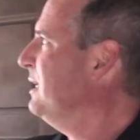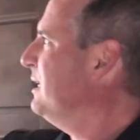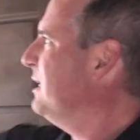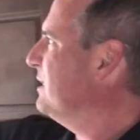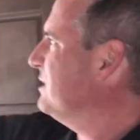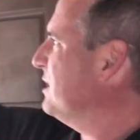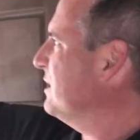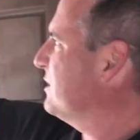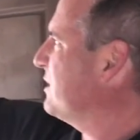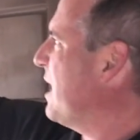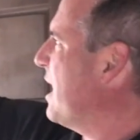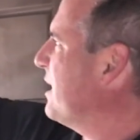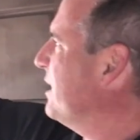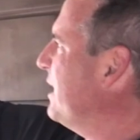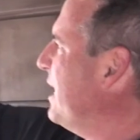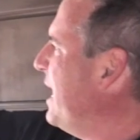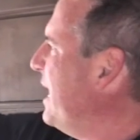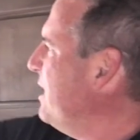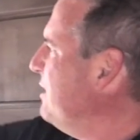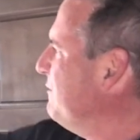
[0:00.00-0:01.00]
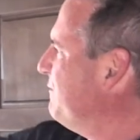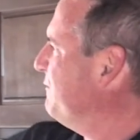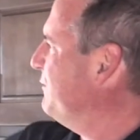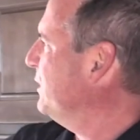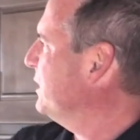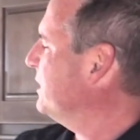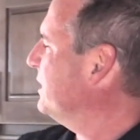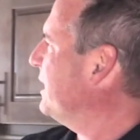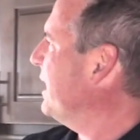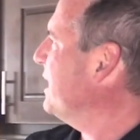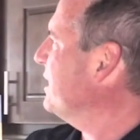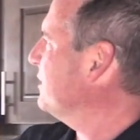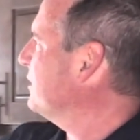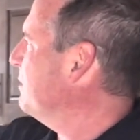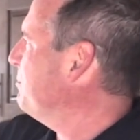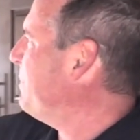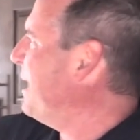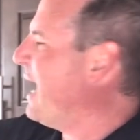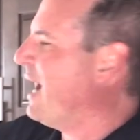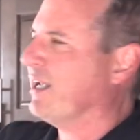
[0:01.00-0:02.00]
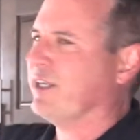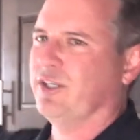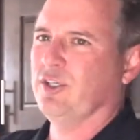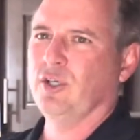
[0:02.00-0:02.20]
is it's got an 8-foot gate in the back.